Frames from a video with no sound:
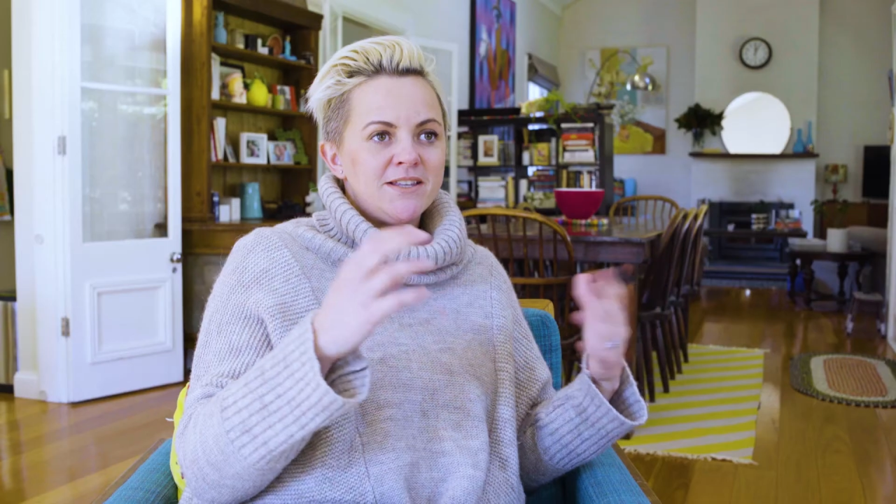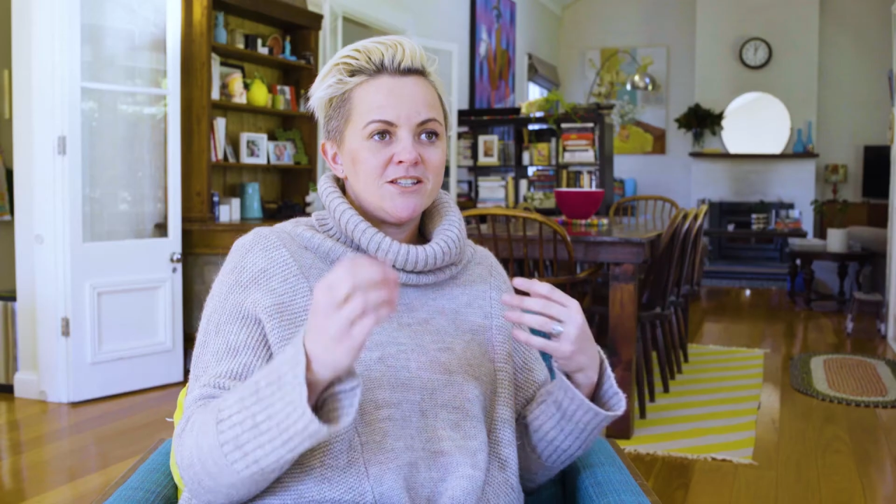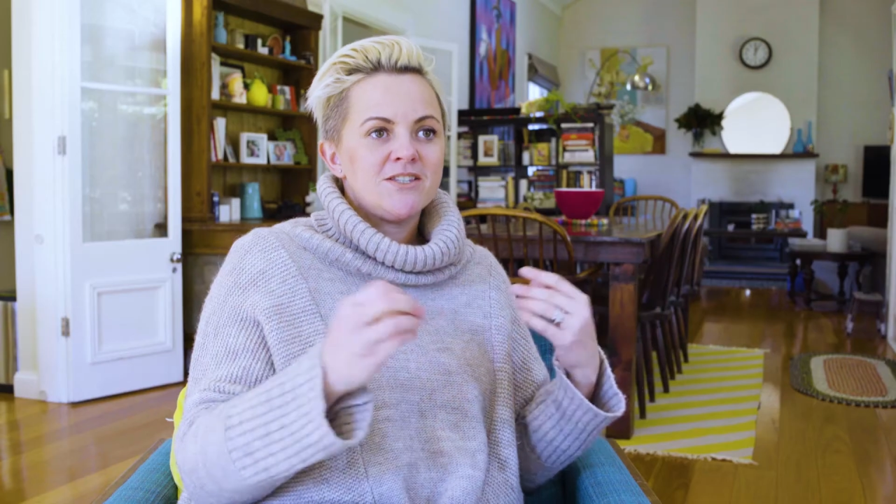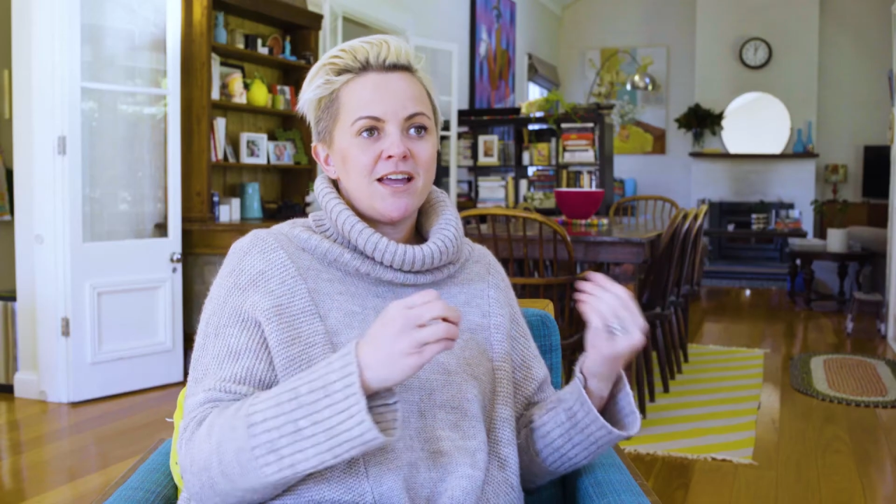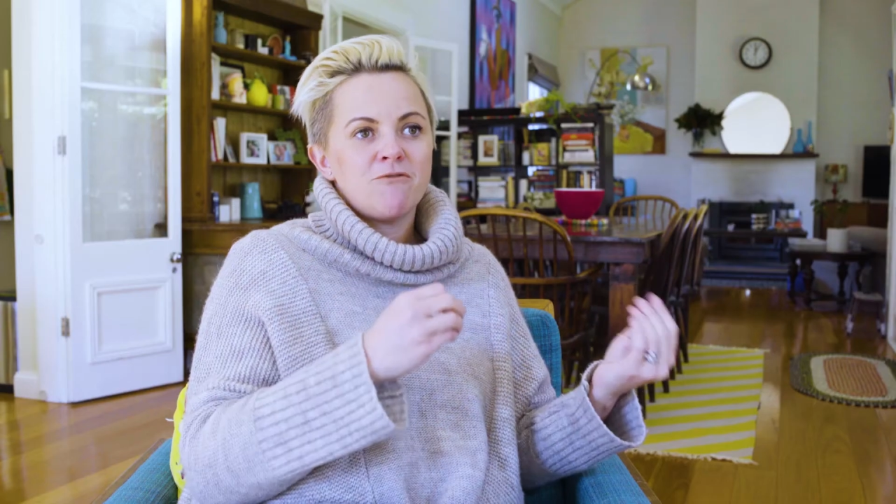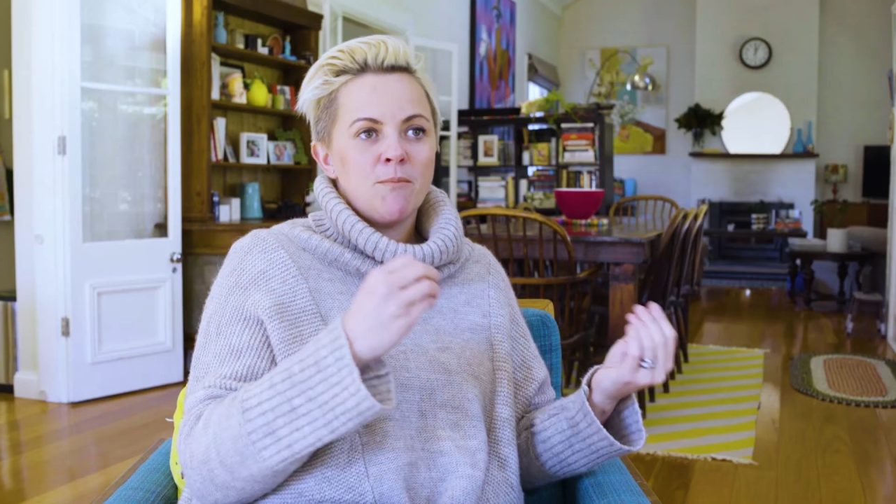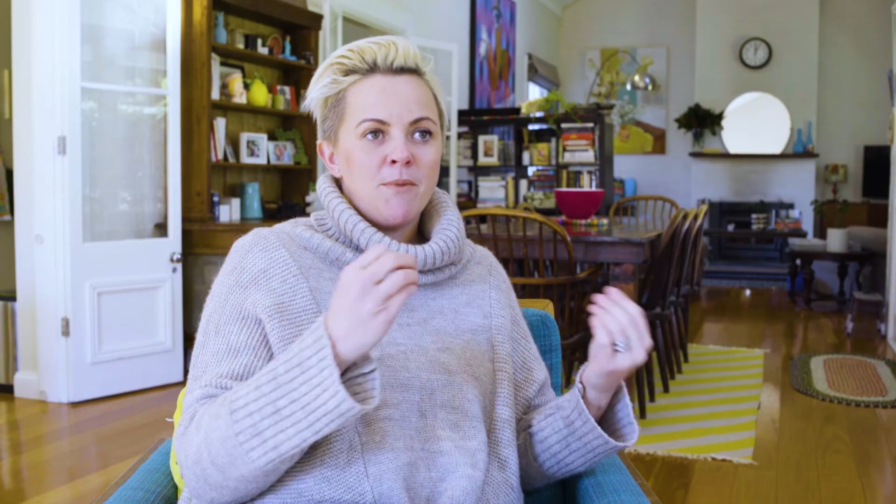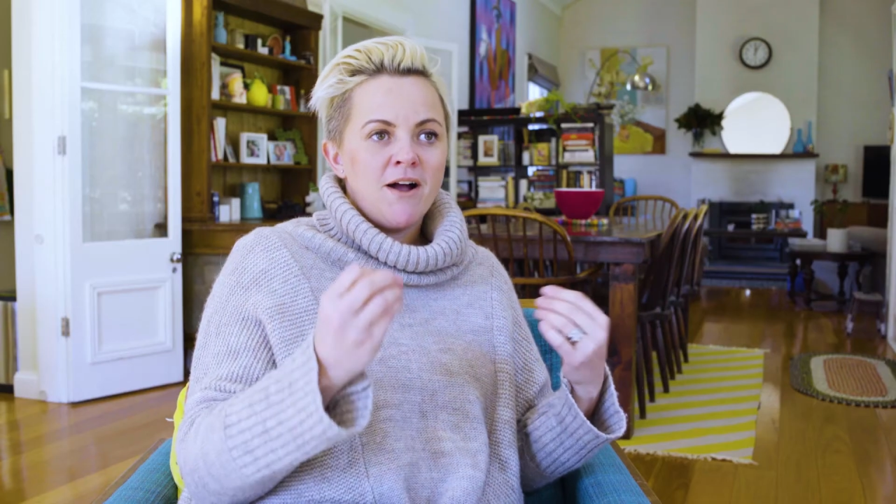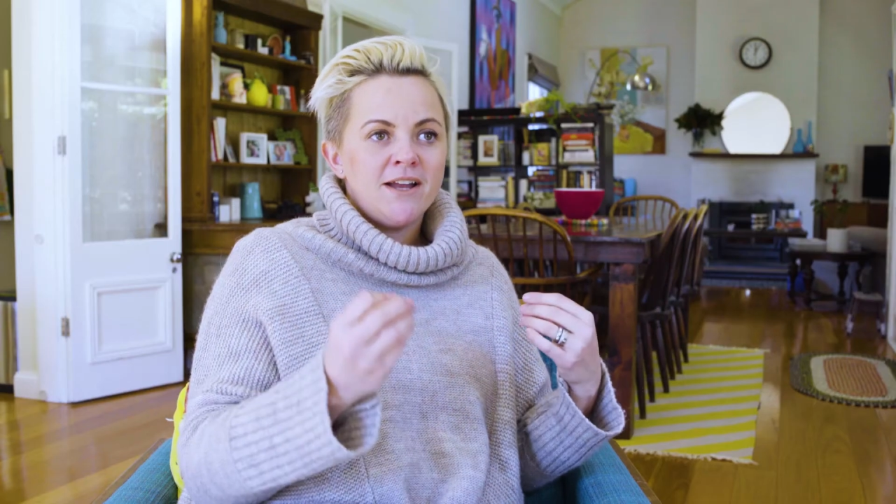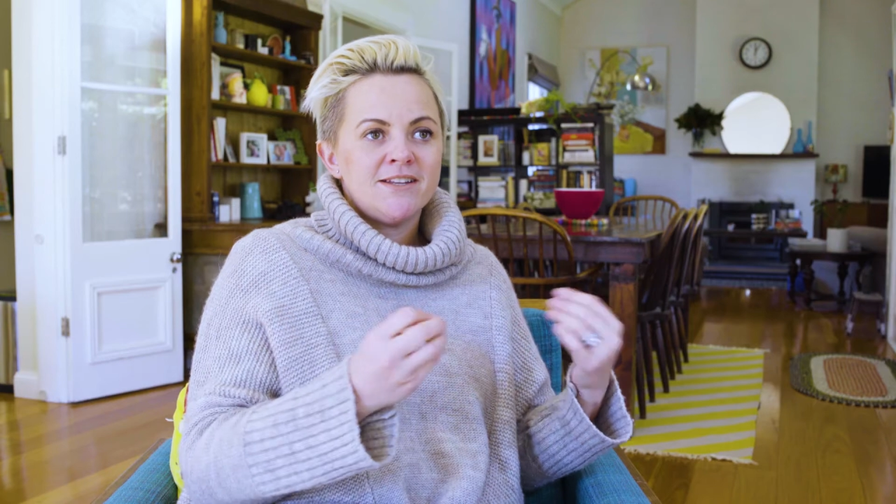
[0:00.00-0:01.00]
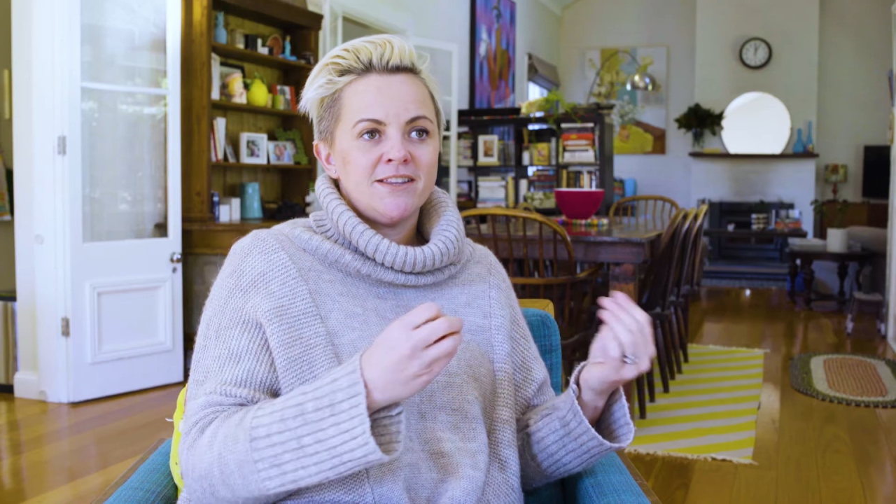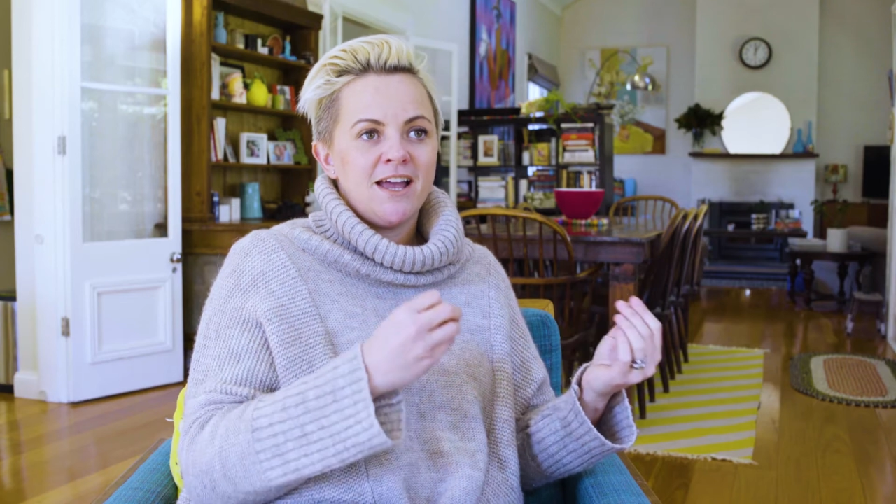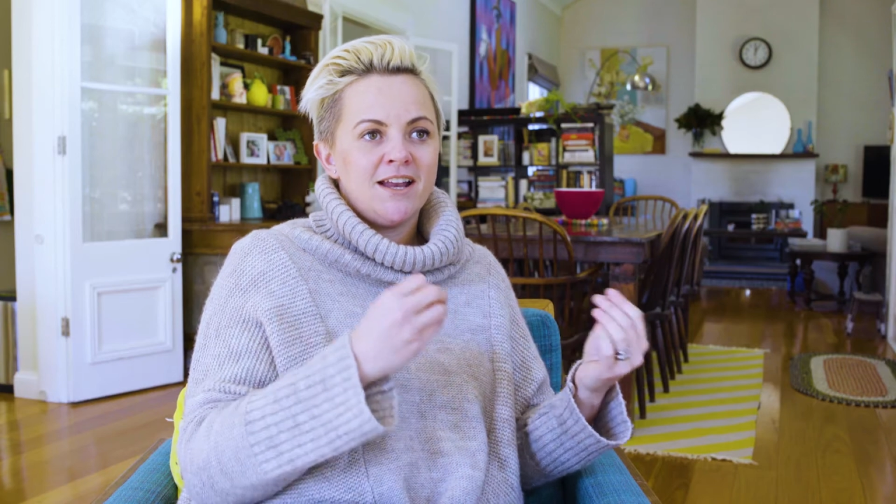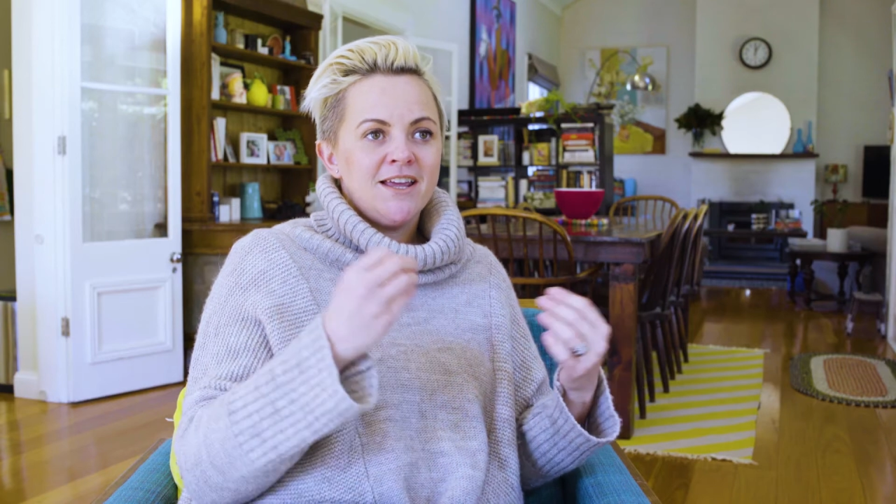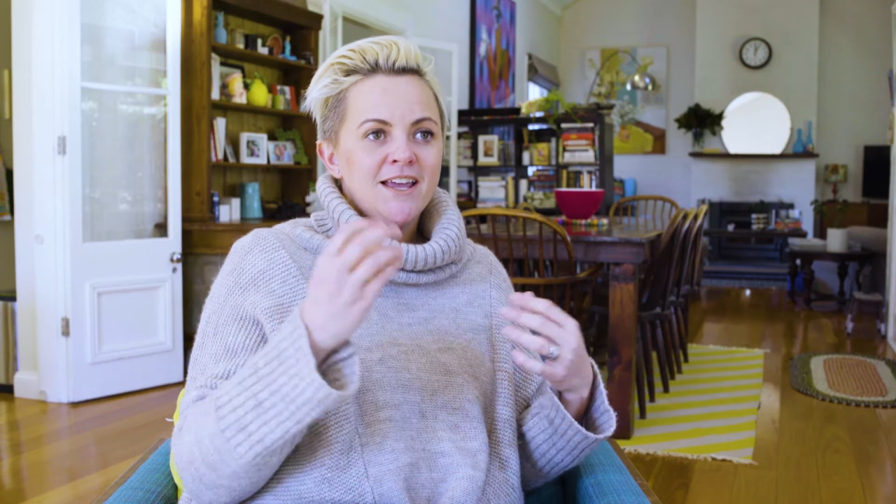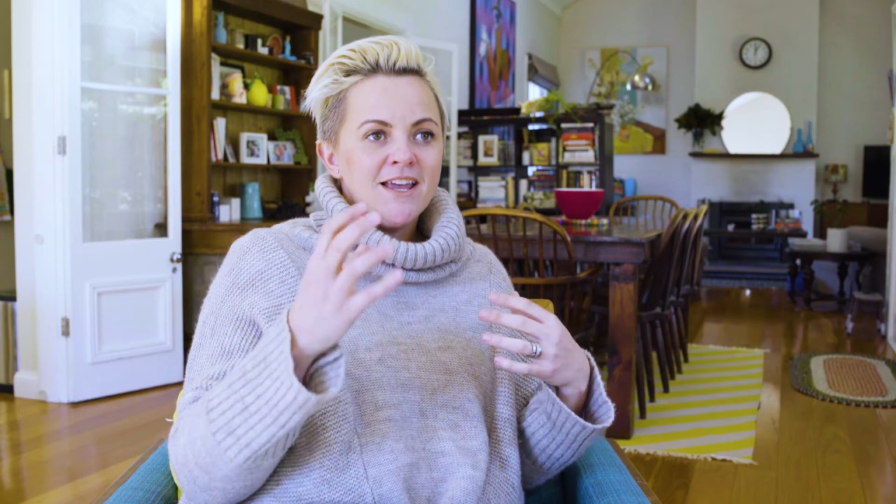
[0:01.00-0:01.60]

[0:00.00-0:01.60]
It's just that reminder that